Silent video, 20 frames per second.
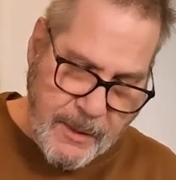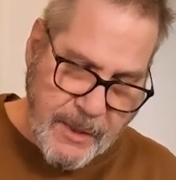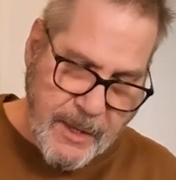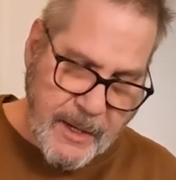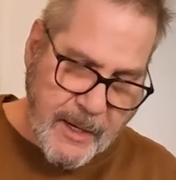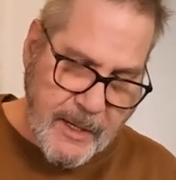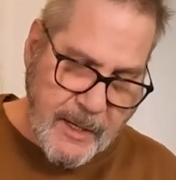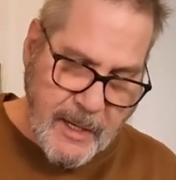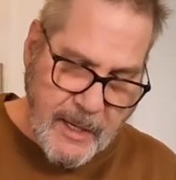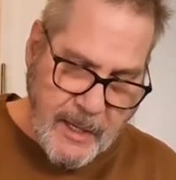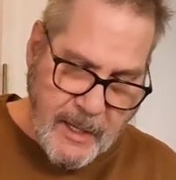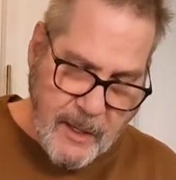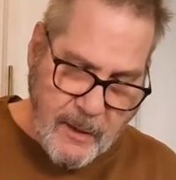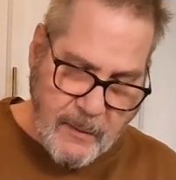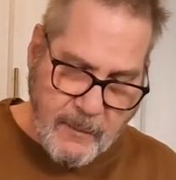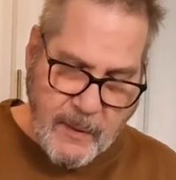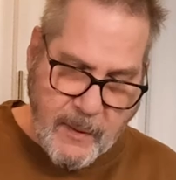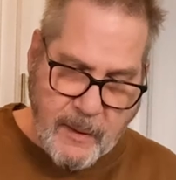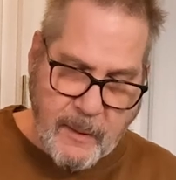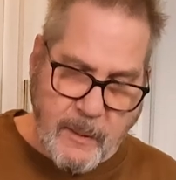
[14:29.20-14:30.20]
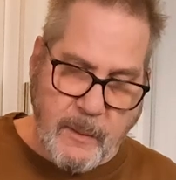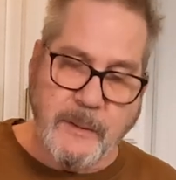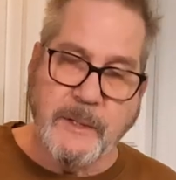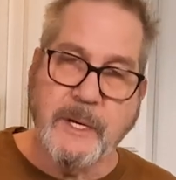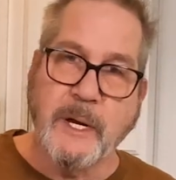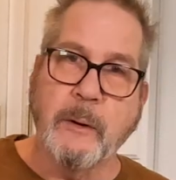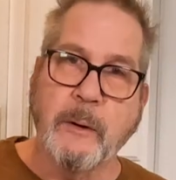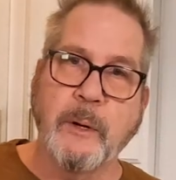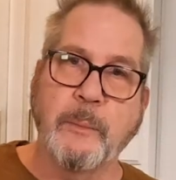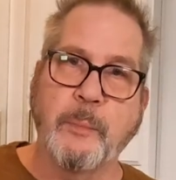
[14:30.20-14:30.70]
thickening of a
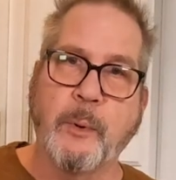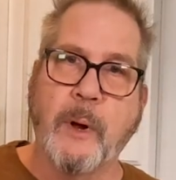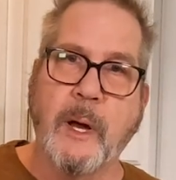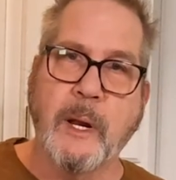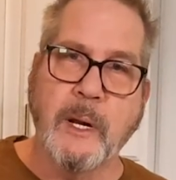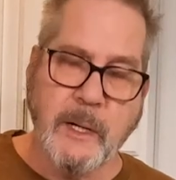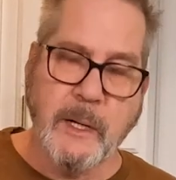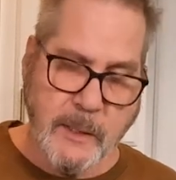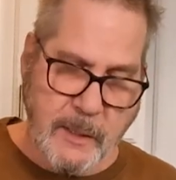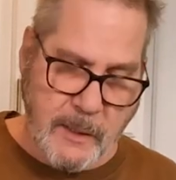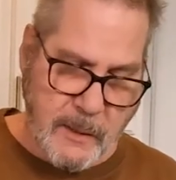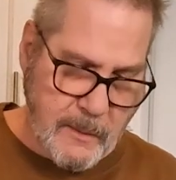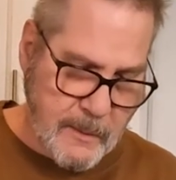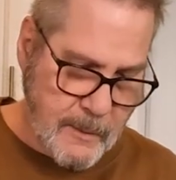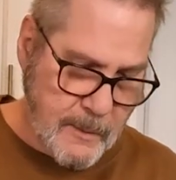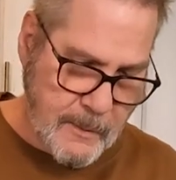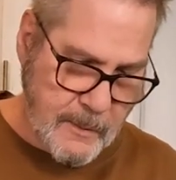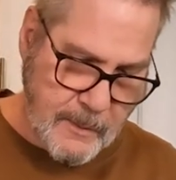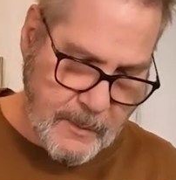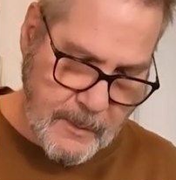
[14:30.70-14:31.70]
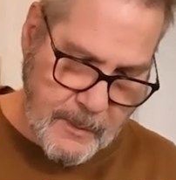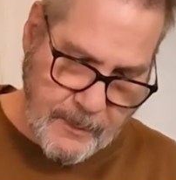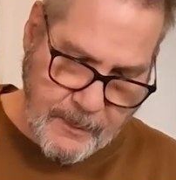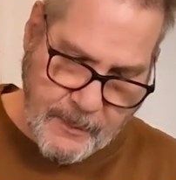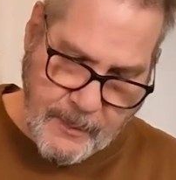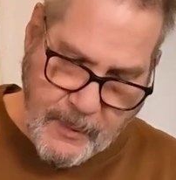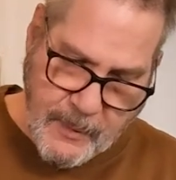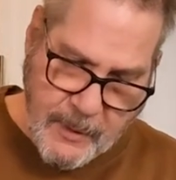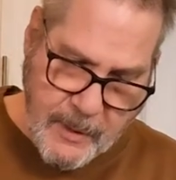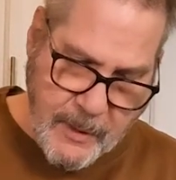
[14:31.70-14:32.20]
dairy product,
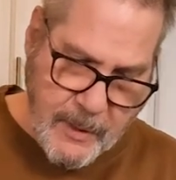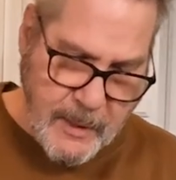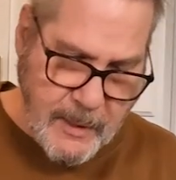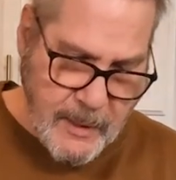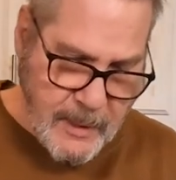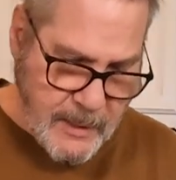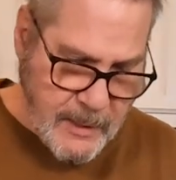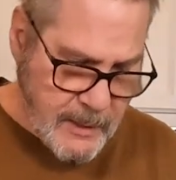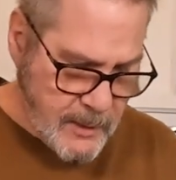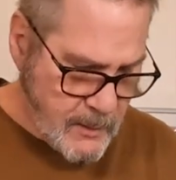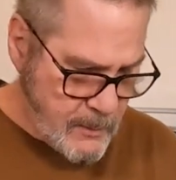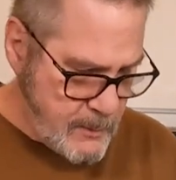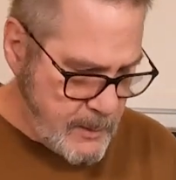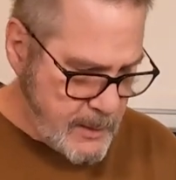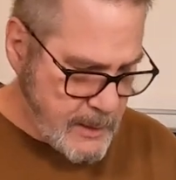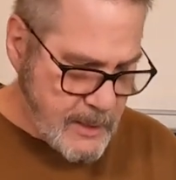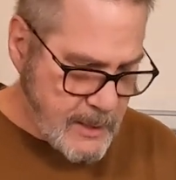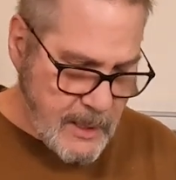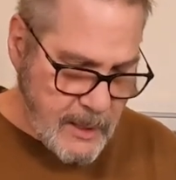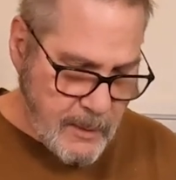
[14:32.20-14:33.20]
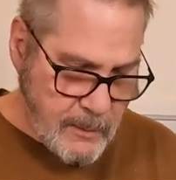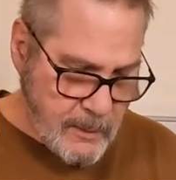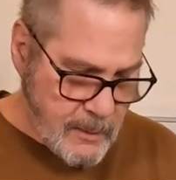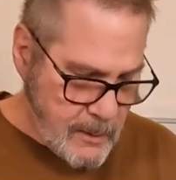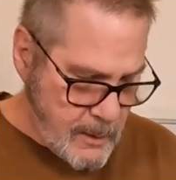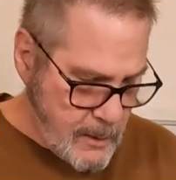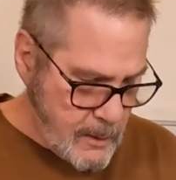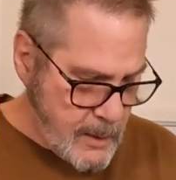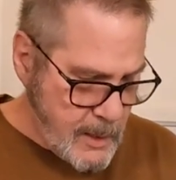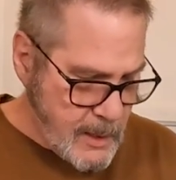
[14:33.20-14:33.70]
you're going to need to cool it down.
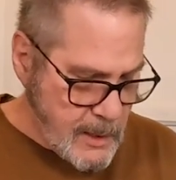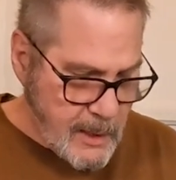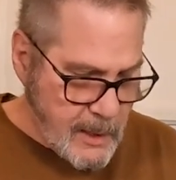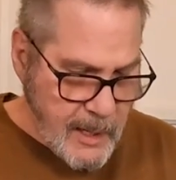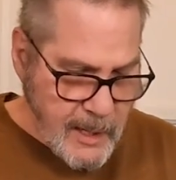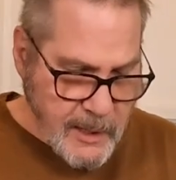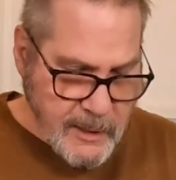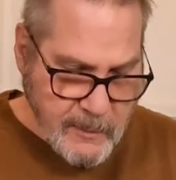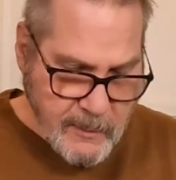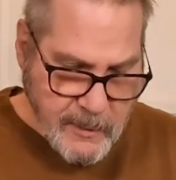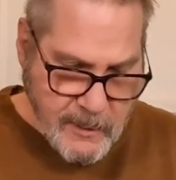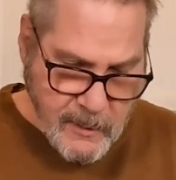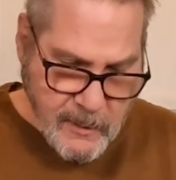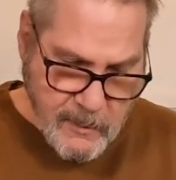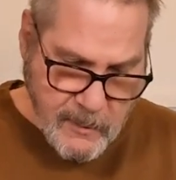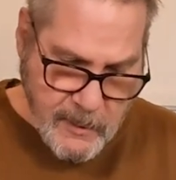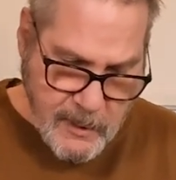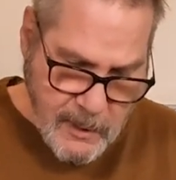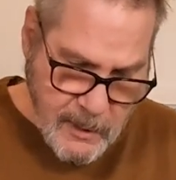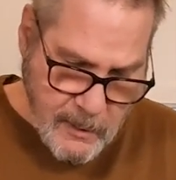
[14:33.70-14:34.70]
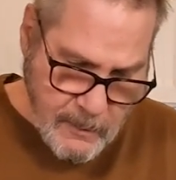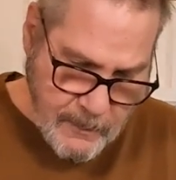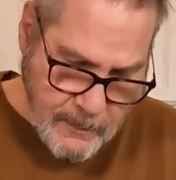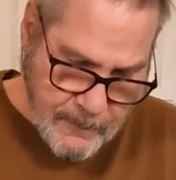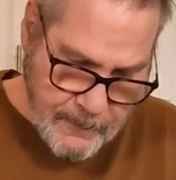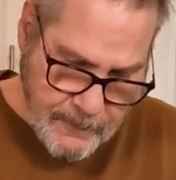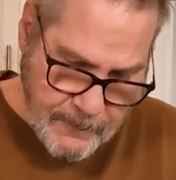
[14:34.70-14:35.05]
All right, last one going in.